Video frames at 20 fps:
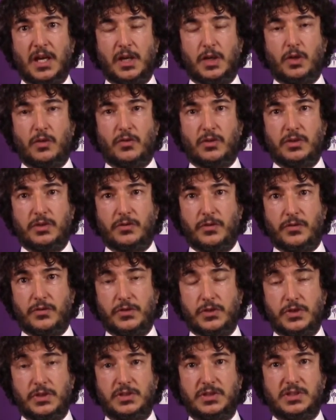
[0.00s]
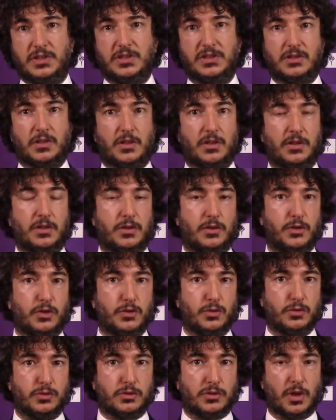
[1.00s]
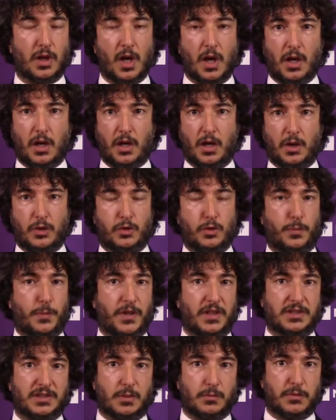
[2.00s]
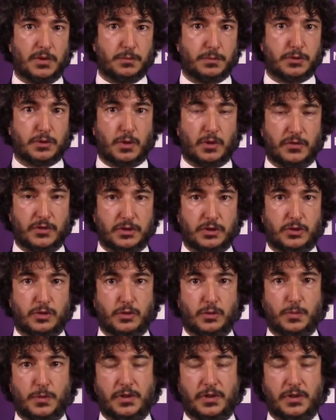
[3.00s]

innovative efficiencies are used to pay some lip service to,